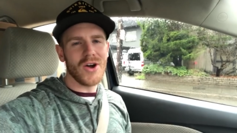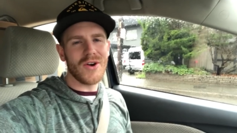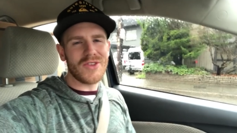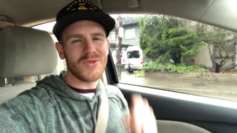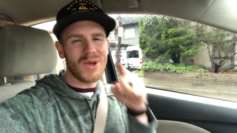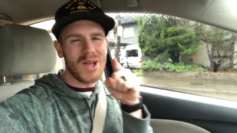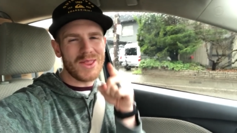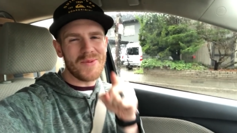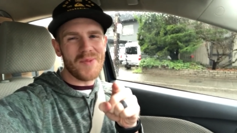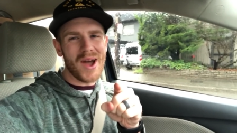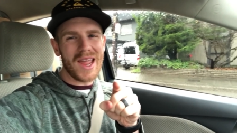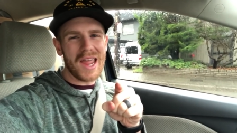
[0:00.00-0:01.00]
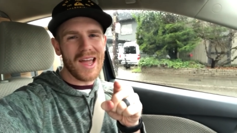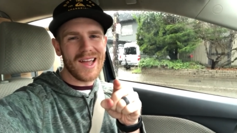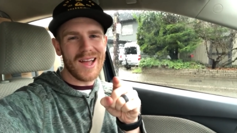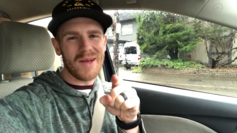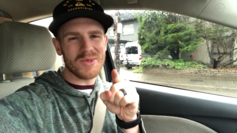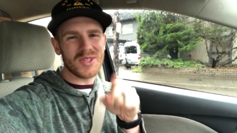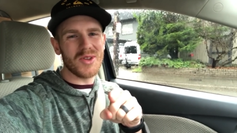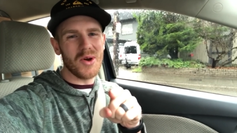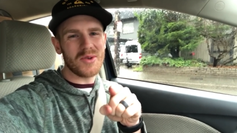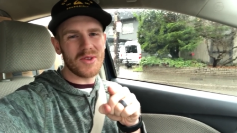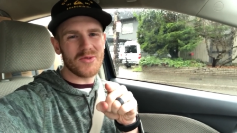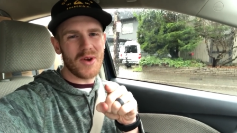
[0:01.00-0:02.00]
All right, so I got the bike. I'm
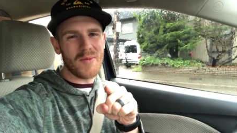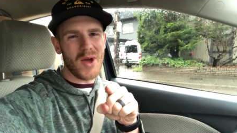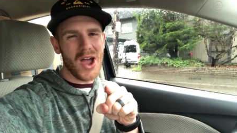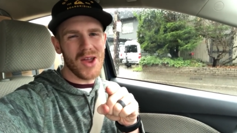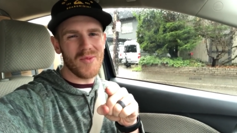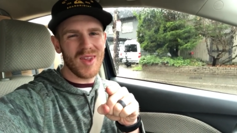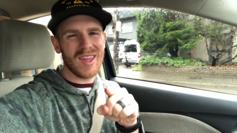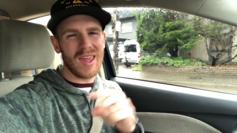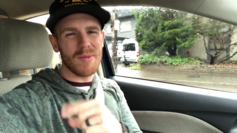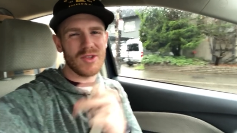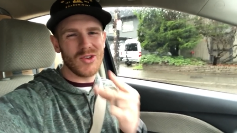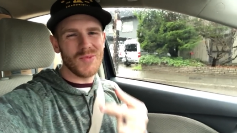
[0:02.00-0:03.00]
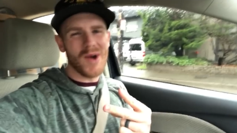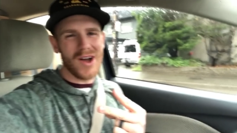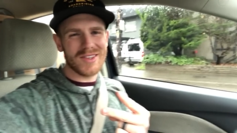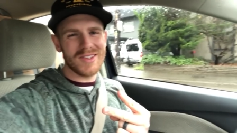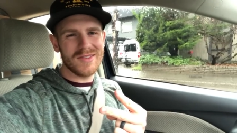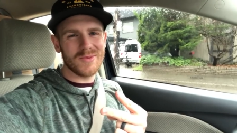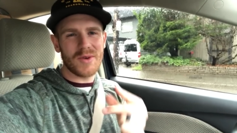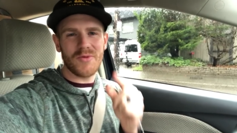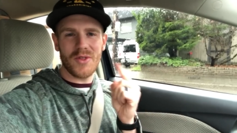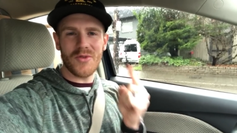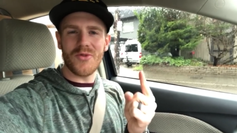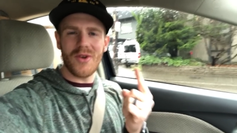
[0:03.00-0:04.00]
stoked, it's right behind me. Came in two boxes, one
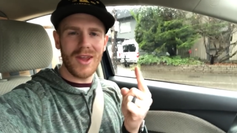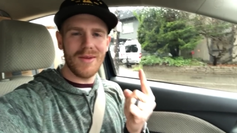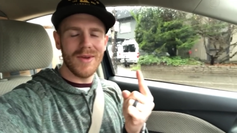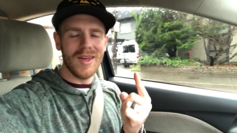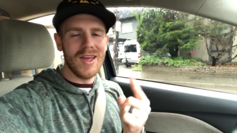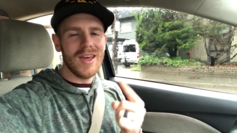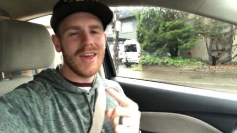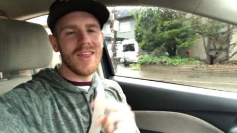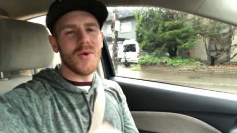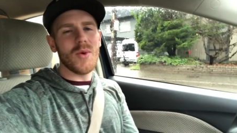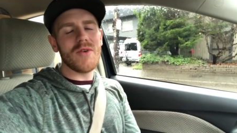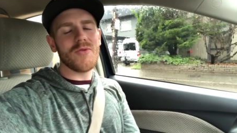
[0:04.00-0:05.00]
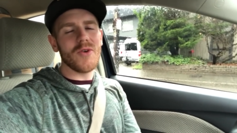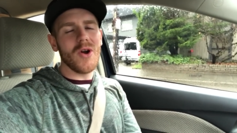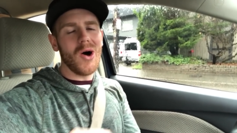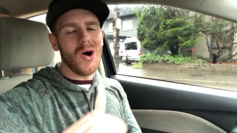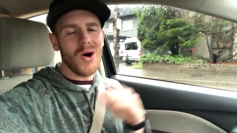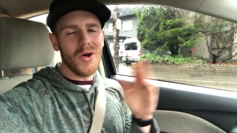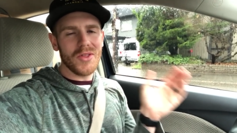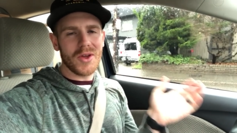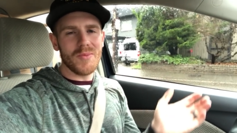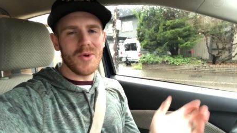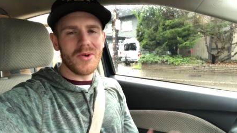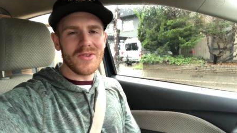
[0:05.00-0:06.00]
for the frame, and then one for all the
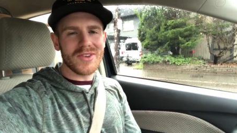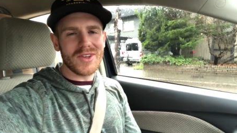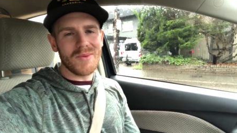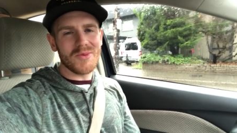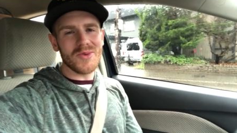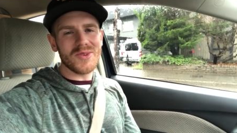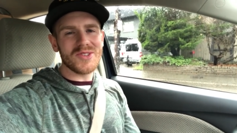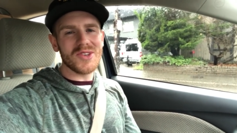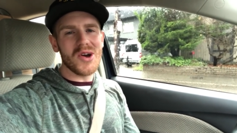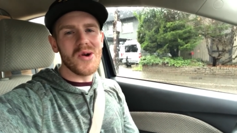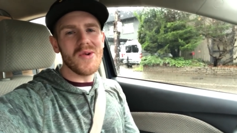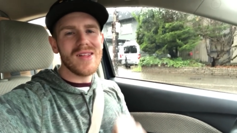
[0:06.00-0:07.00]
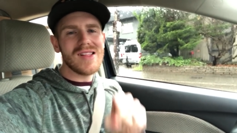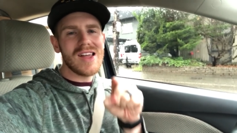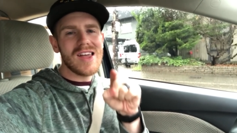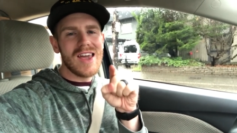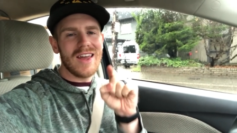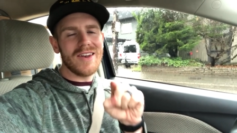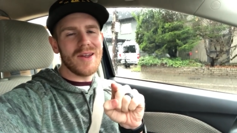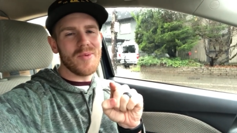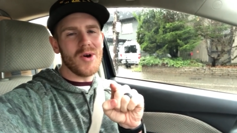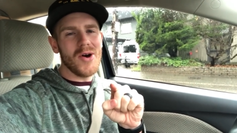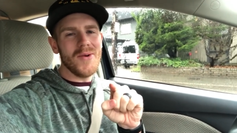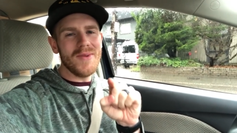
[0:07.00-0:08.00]
components it comes with. So, headed
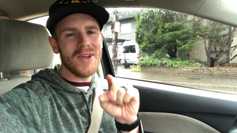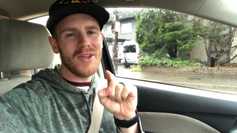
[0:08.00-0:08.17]
up home,